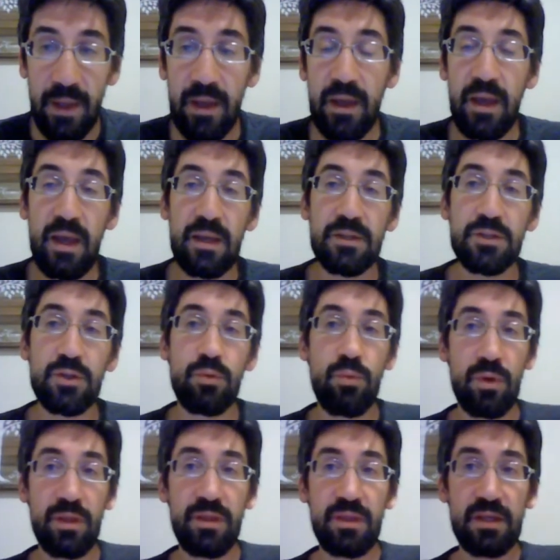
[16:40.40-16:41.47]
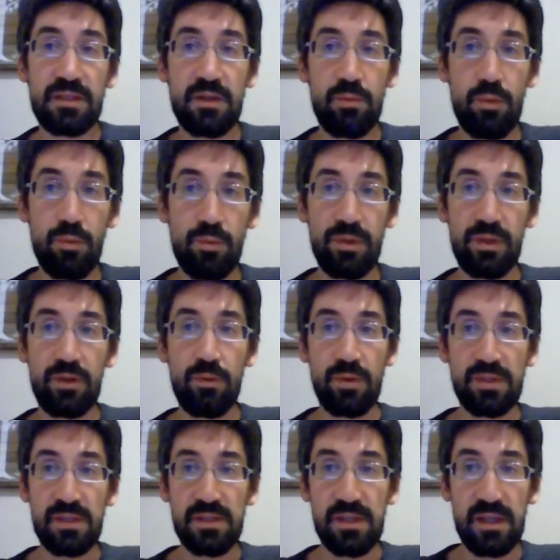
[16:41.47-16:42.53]
And so one of the things that we're really going
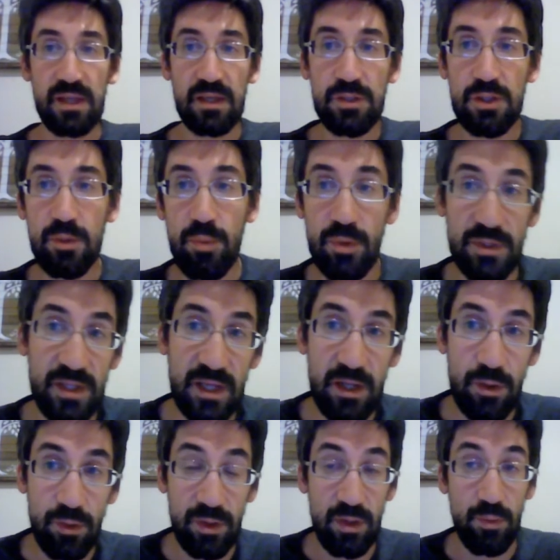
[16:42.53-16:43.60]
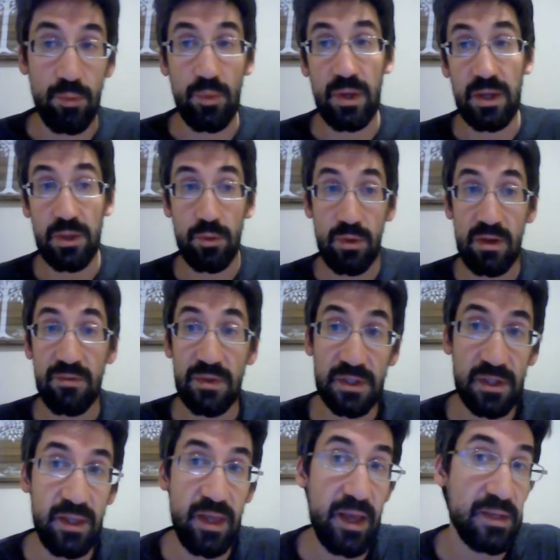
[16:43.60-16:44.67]
to dig into, particularly in week 3 of this
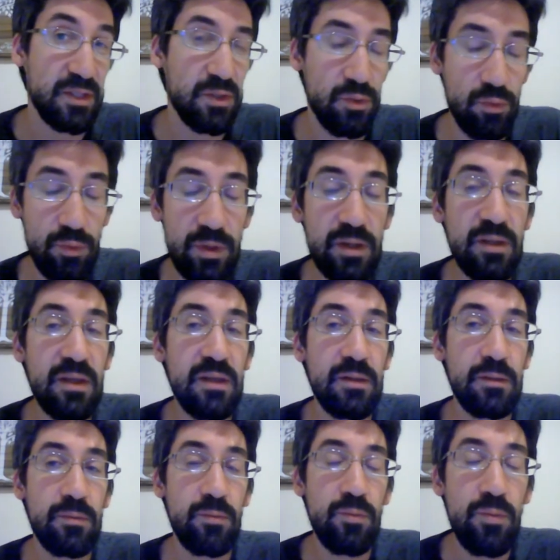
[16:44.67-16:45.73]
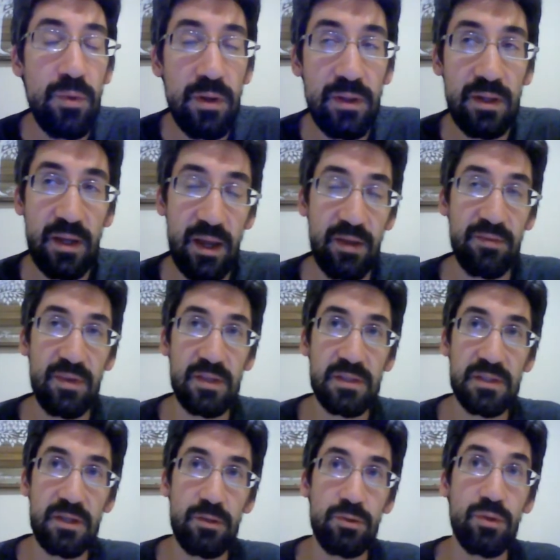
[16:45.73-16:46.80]
class, is really kind of
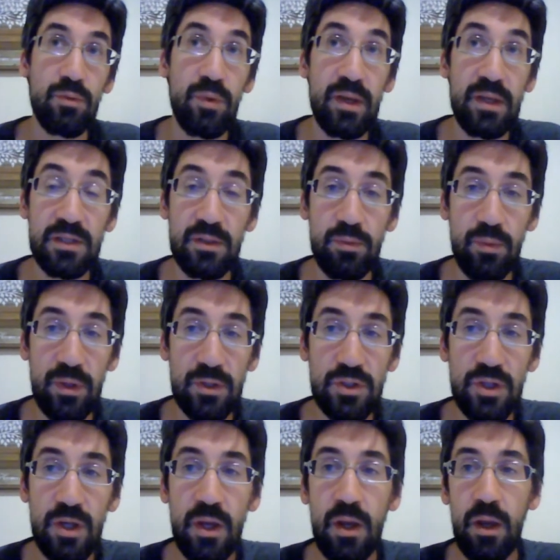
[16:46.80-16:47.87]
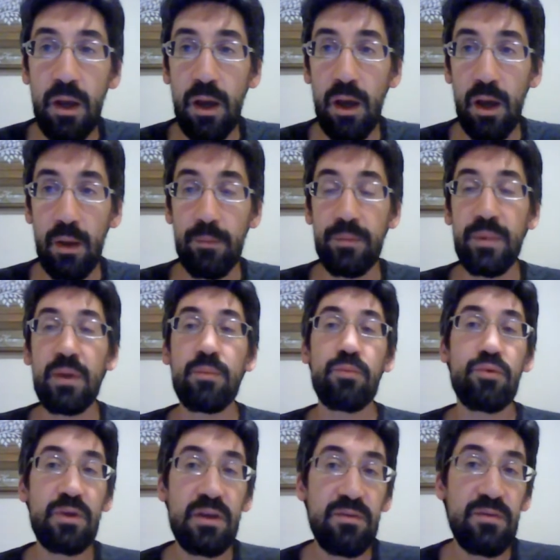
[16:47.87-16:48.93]
consider the ways in which
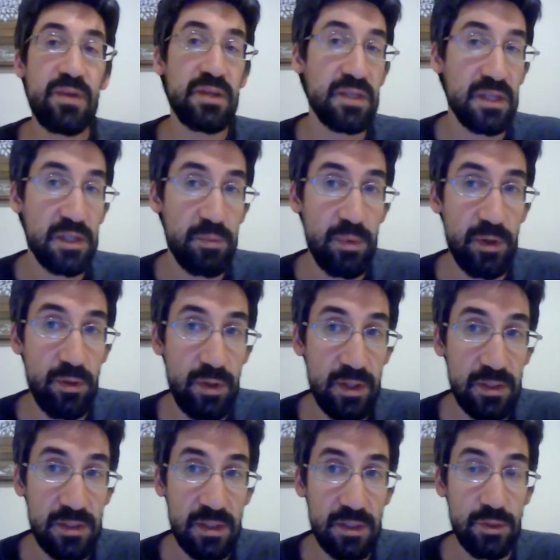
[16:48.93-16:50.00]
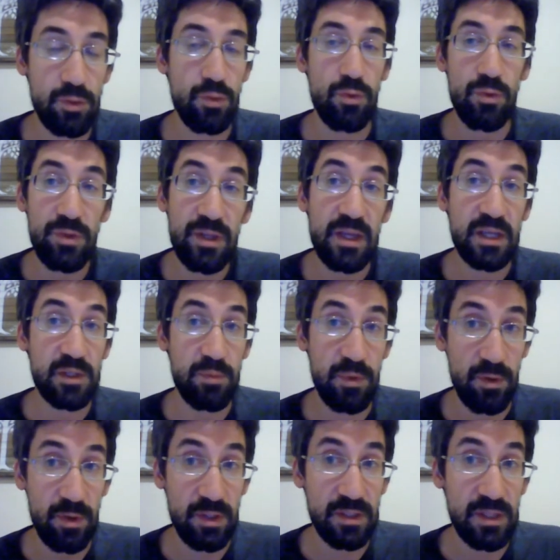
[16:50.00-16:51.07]
previous experiences or early
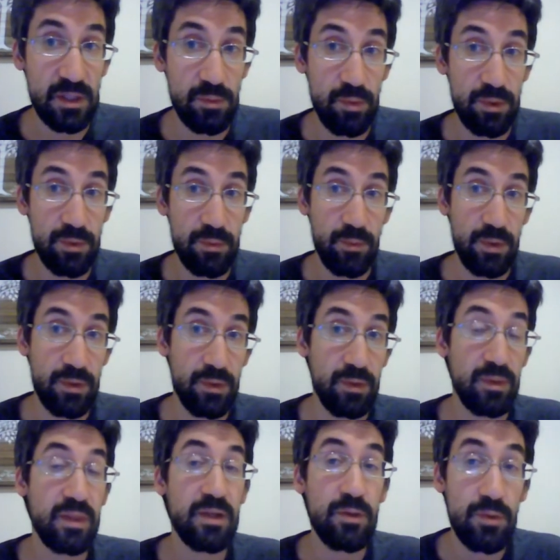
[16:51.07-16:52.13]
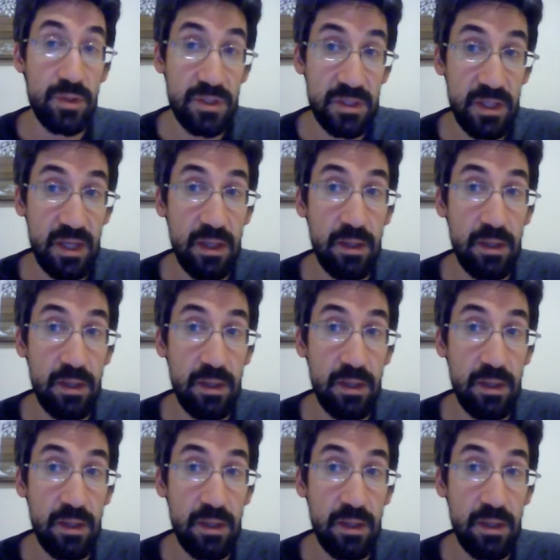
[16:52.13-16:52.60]
experiences with literacy